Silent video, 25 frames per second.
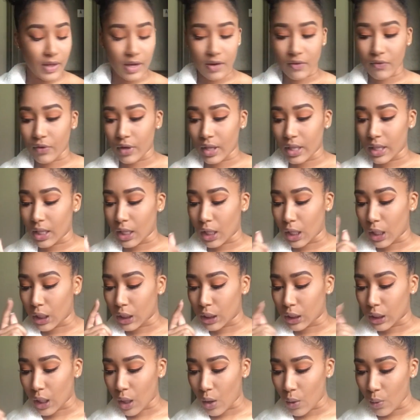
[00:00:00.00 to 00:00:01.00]
then for the
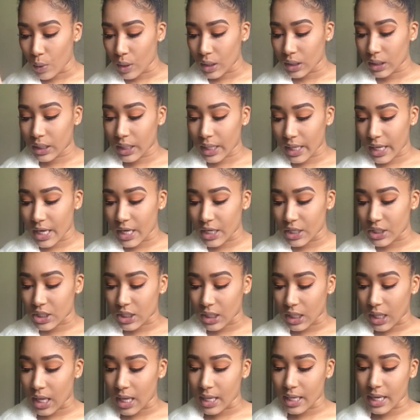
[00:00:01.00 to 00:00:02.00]
lower
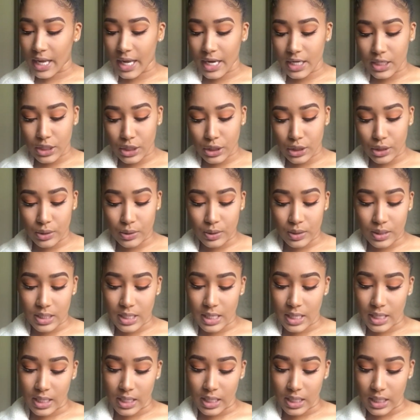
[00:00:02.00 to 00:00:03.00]
lash line, I actually used
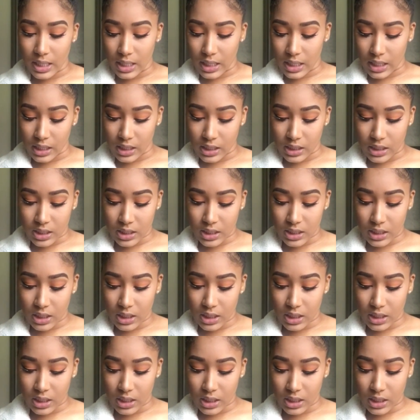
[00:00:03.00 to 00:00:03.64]
the NYX